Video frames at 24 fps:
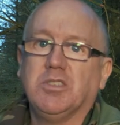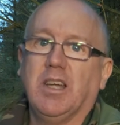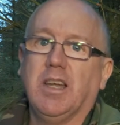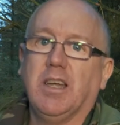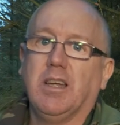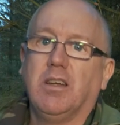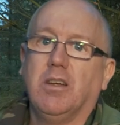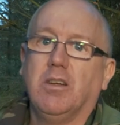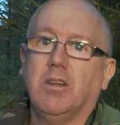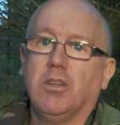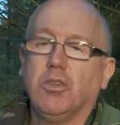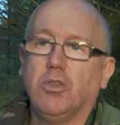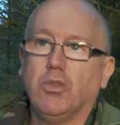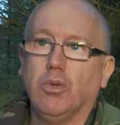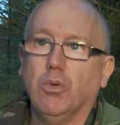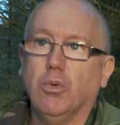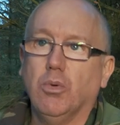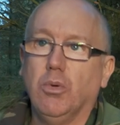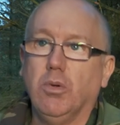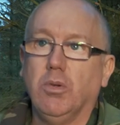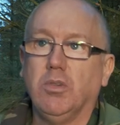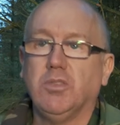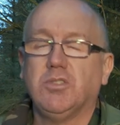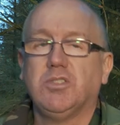like
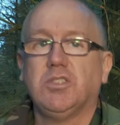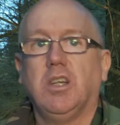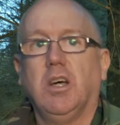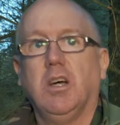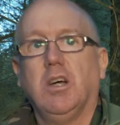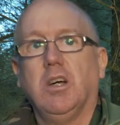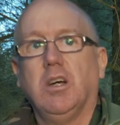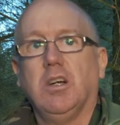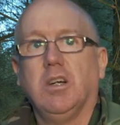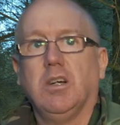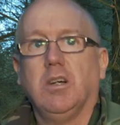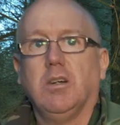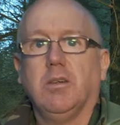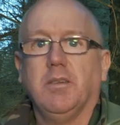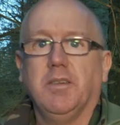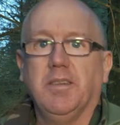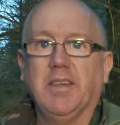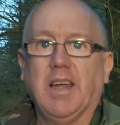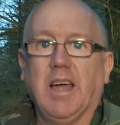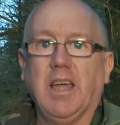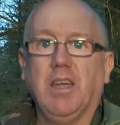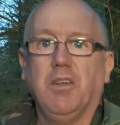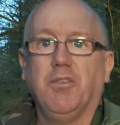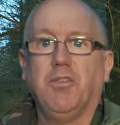tools,
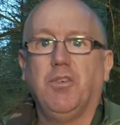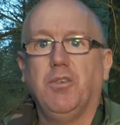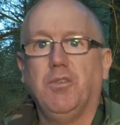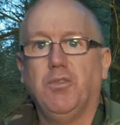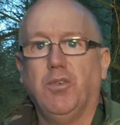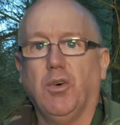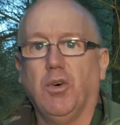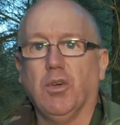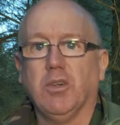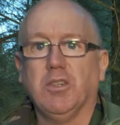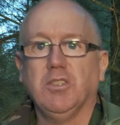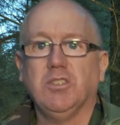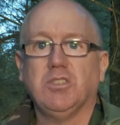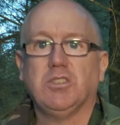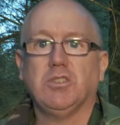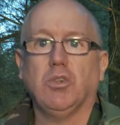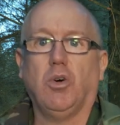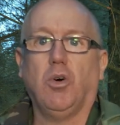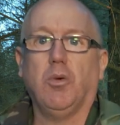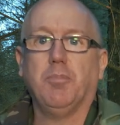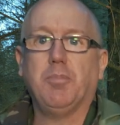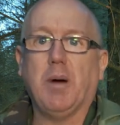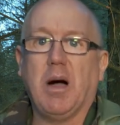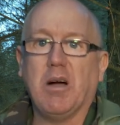knife, folding
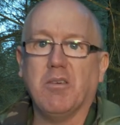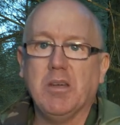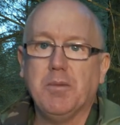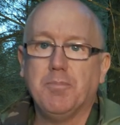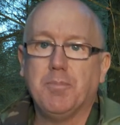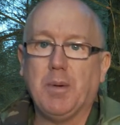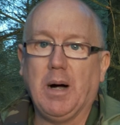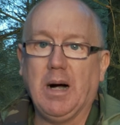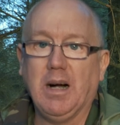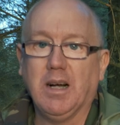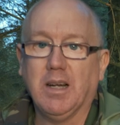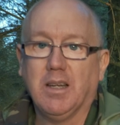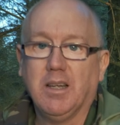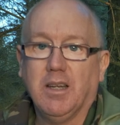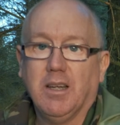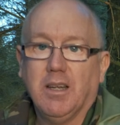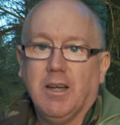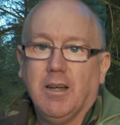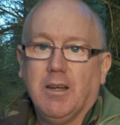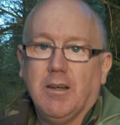saw, battery bank